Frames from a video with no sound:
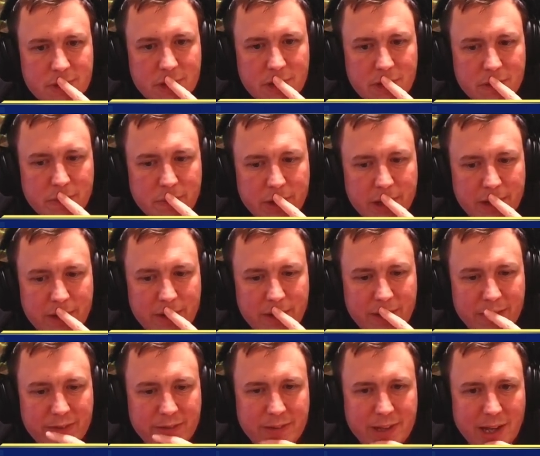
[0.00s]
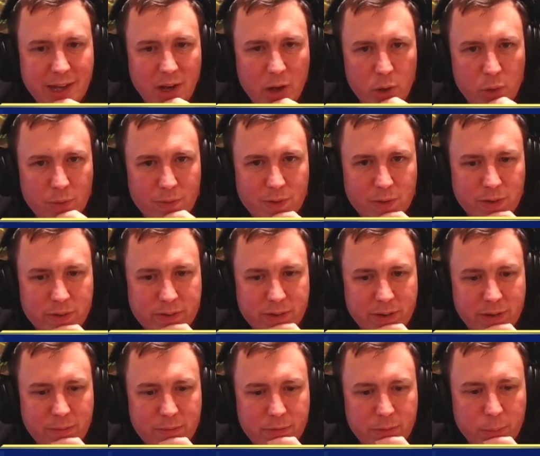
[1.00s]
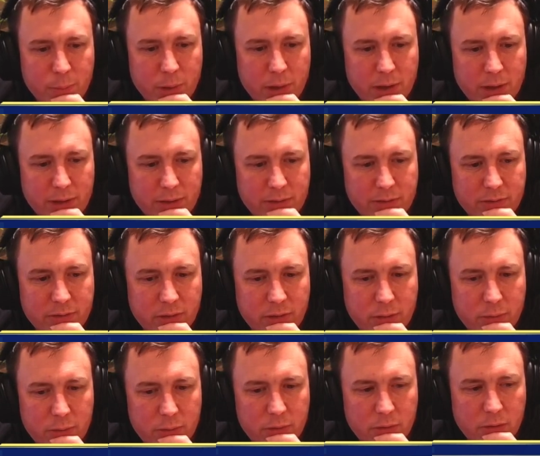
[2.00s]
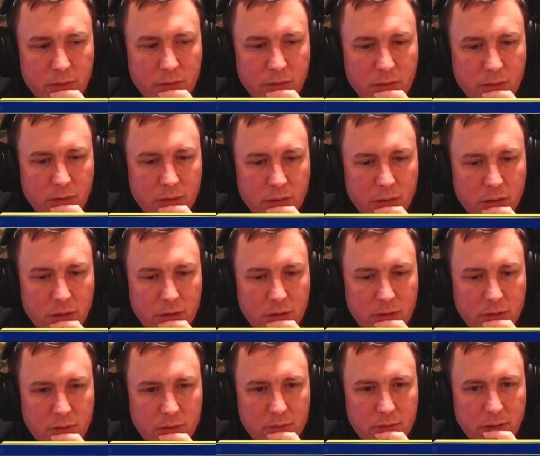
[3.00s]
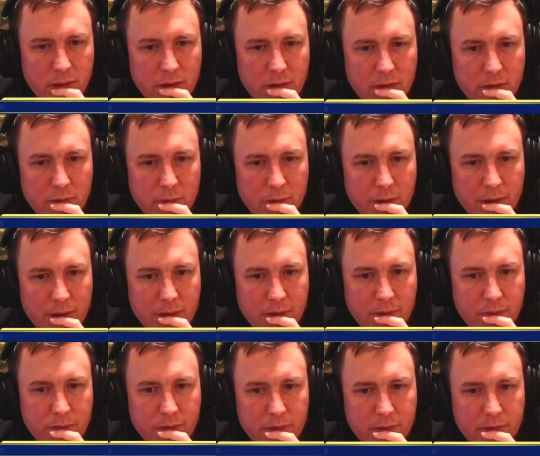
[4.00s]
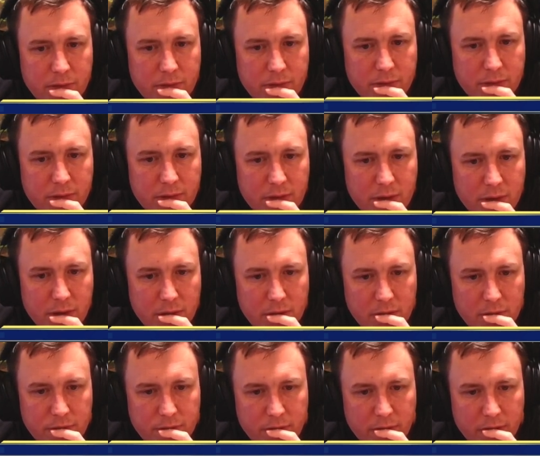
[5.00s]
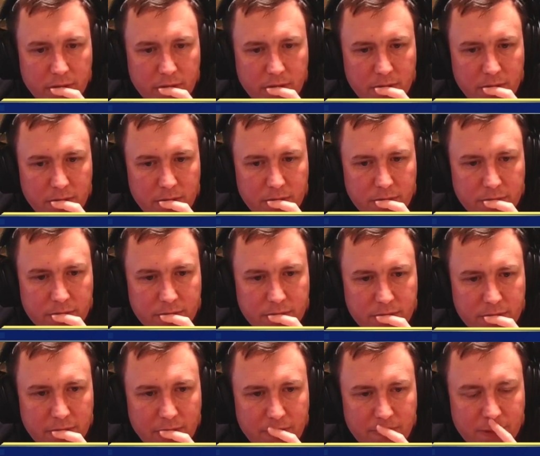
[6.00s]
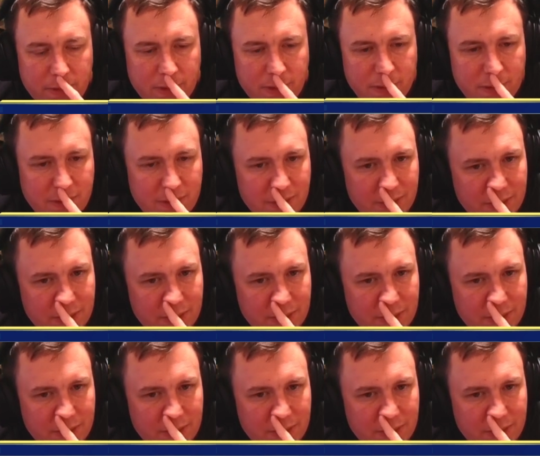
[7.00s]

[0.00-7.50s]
And we're still over a turn from winning, so I don't see a good way out of this. 5, 7.